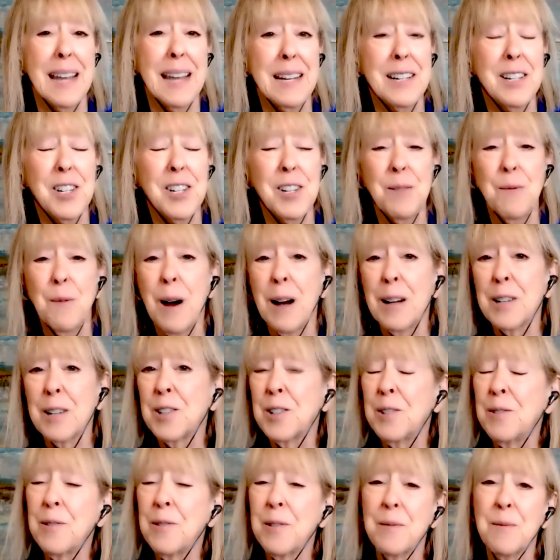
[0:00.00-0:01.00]
And she
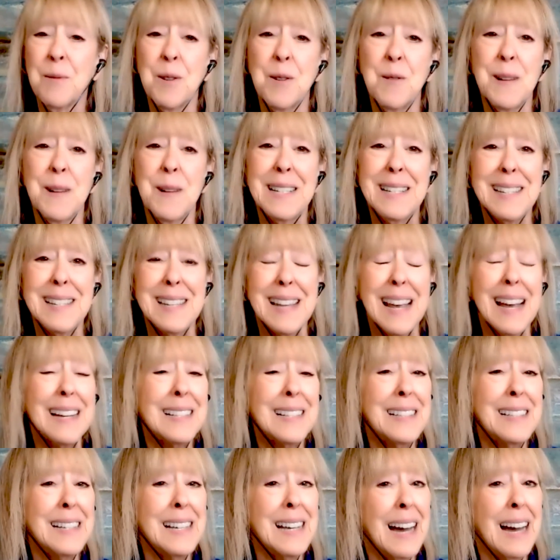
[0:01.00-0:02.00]
walks you through
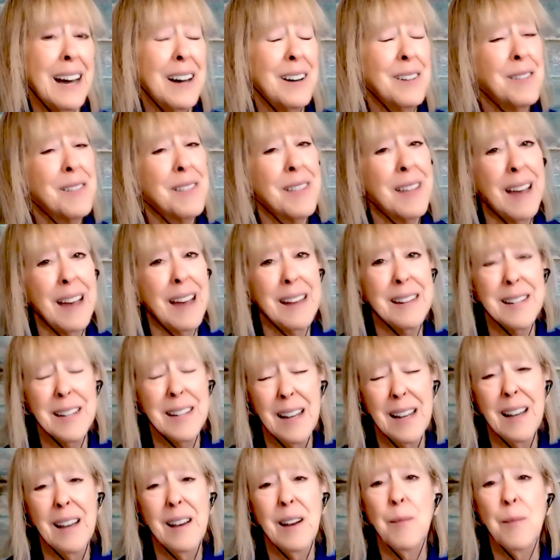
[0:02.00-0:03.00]
exactly how that
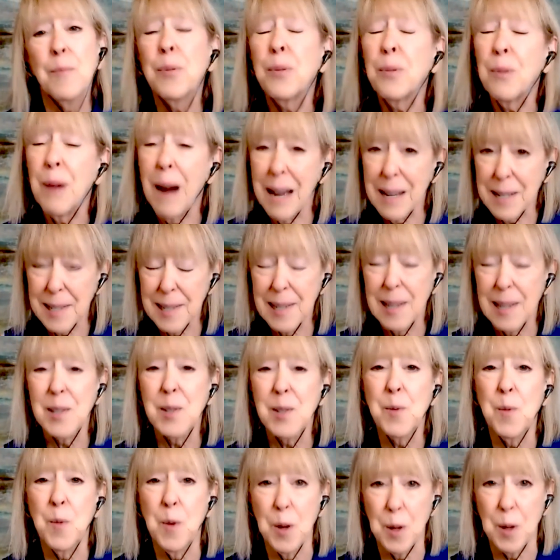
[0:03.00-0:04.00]

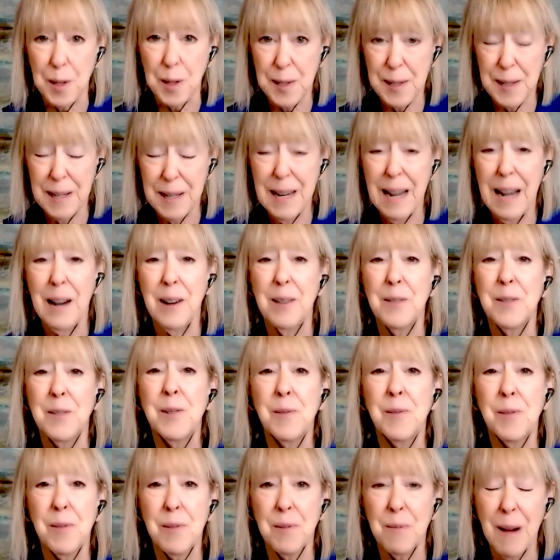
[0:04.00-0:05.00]
process works and how
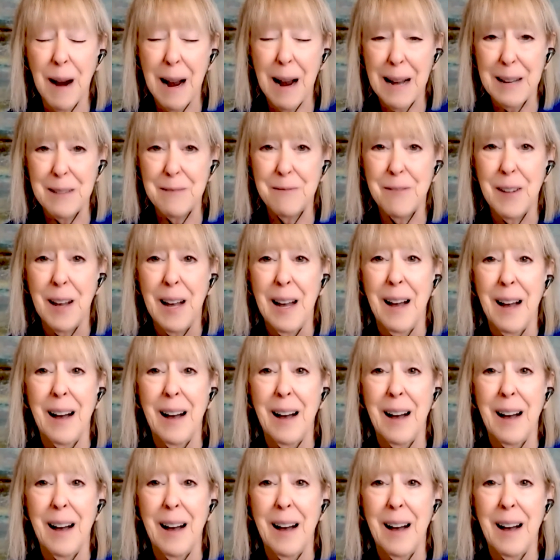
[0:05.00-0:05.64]
you thrive,